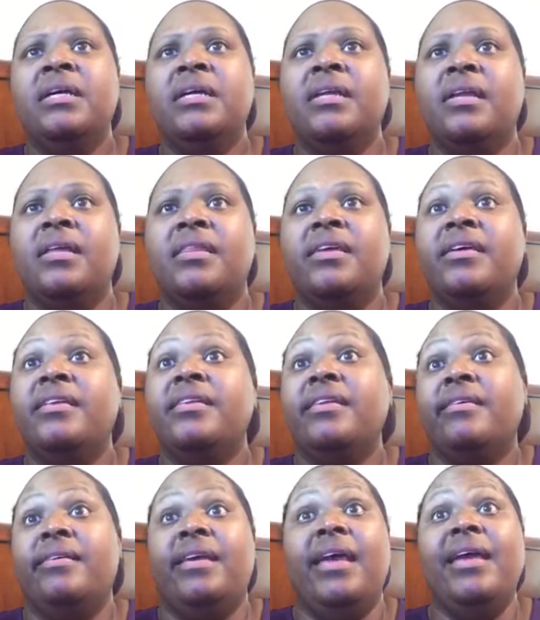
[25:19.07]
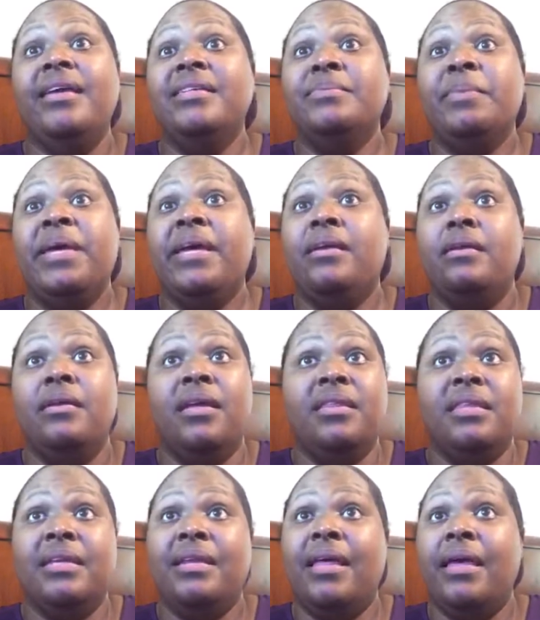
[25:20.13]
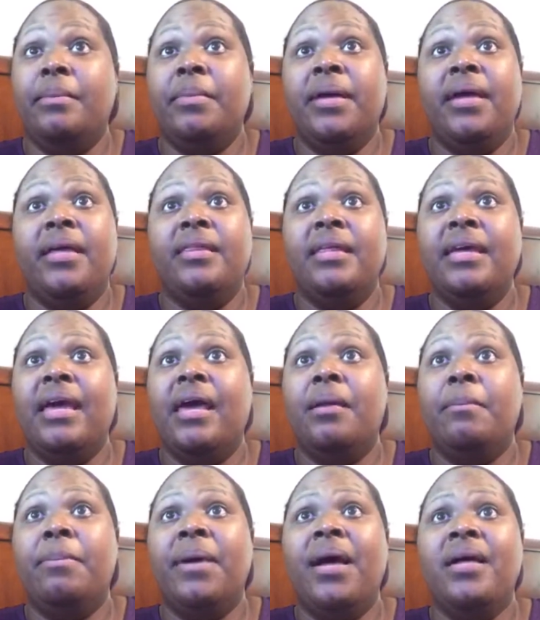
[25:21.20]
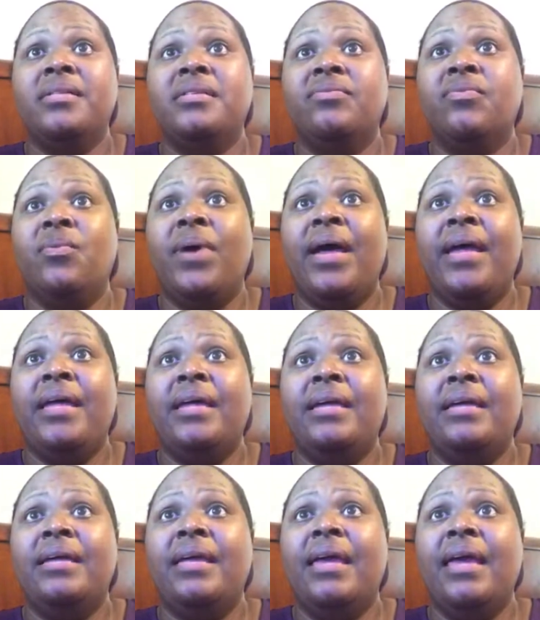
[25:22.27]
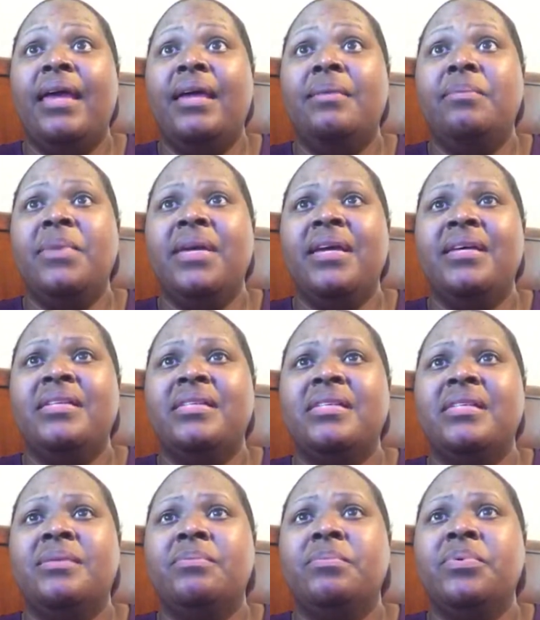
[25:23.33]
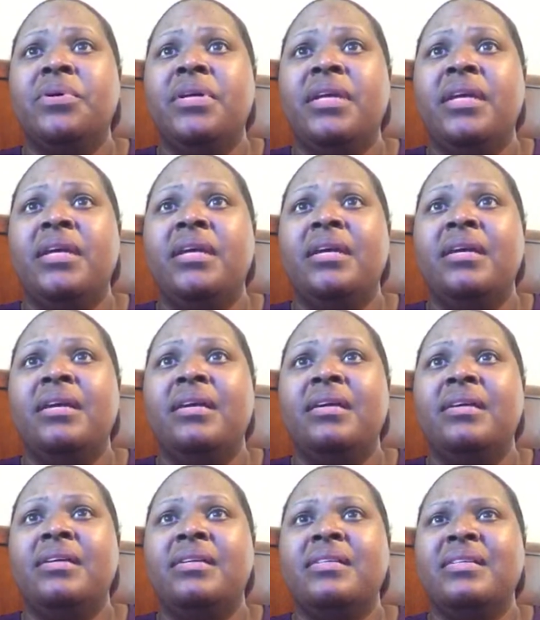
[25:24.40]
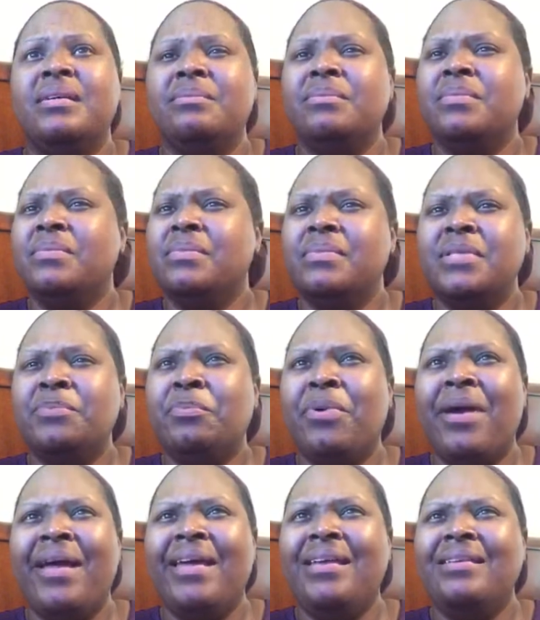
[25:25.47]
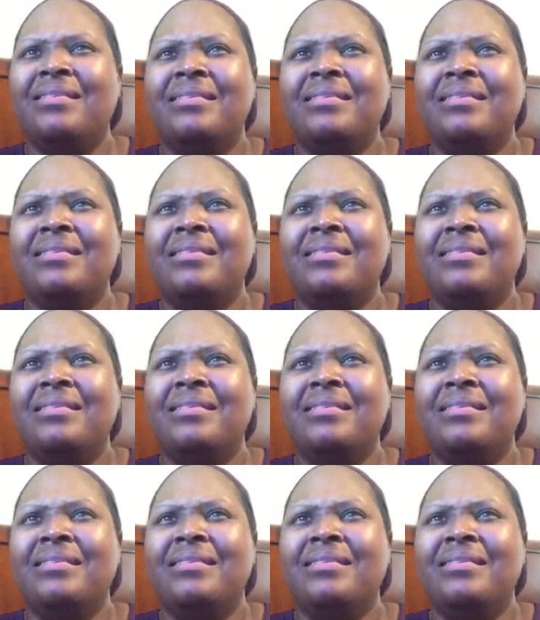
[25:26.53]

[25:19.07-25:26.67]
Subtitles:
Now, their cake is made nothing like mine. They got a box of white cake mix, the pudding, some Sprite.